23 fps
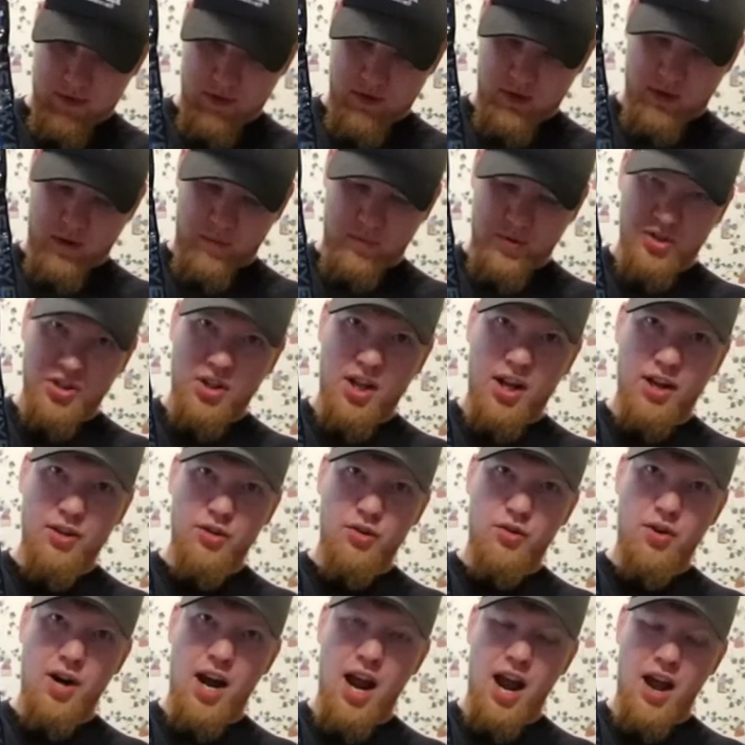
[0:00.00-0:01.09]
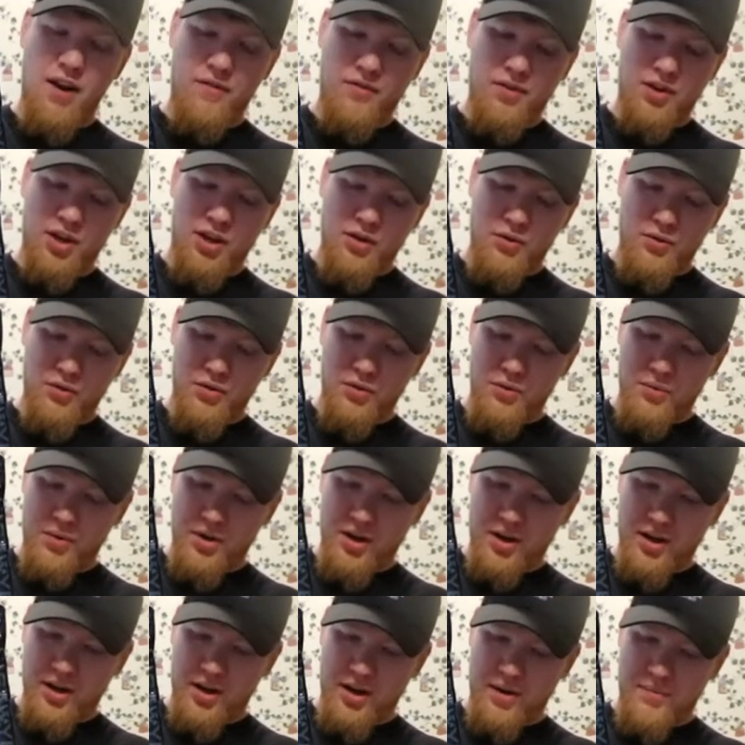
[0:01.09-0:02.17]
So I'm just letting gravity do the
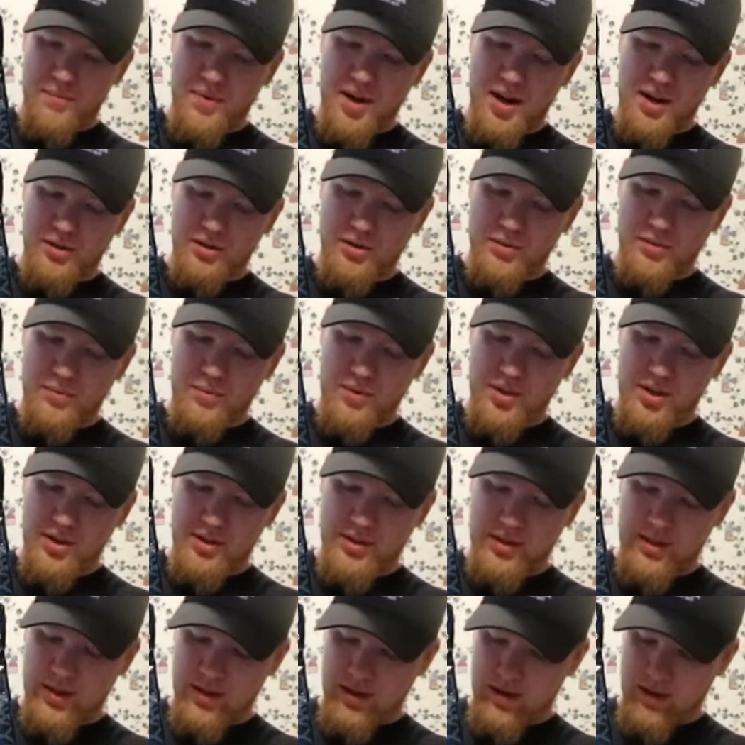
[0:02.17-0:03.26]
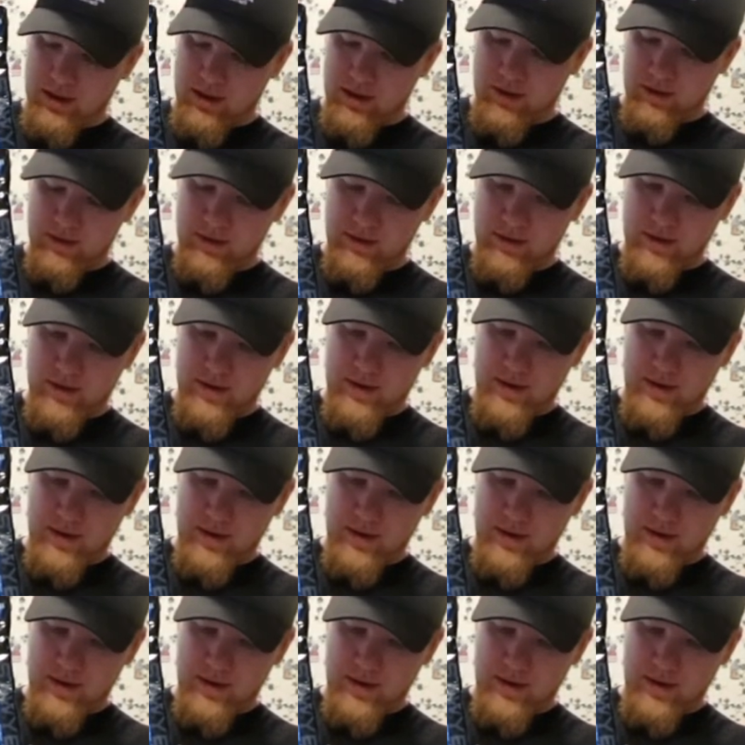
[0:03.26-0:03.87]
work. I'm not squeezing at all.